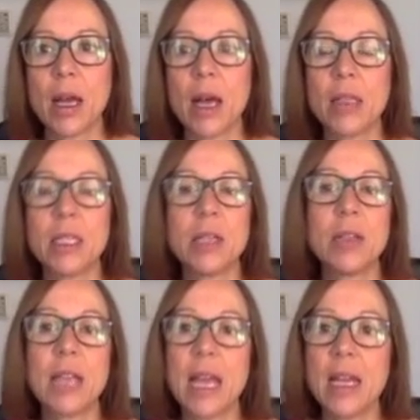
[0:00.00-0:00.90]
until
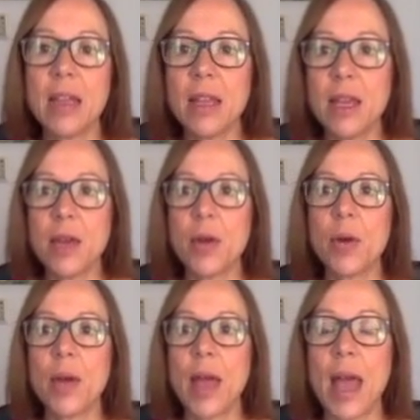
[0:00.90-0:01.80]
the end of the
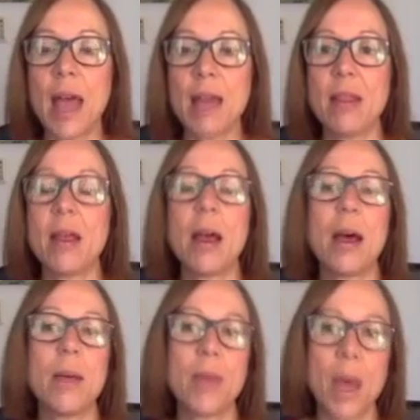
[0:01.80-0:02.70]
year, and
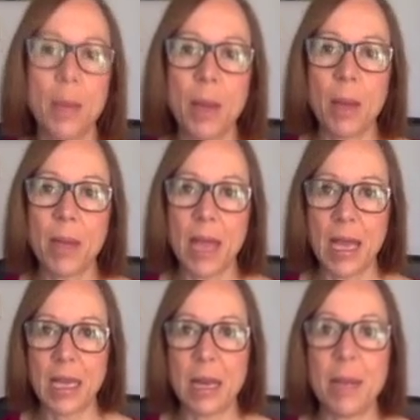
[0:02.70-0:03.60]
the upcoming
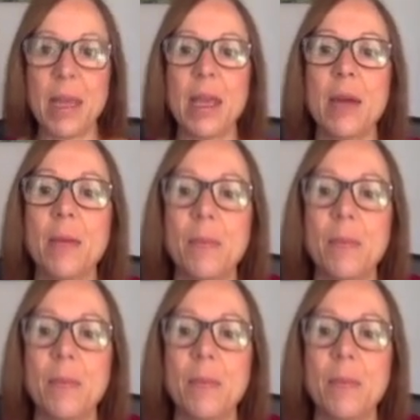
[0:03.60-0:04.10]
academic year.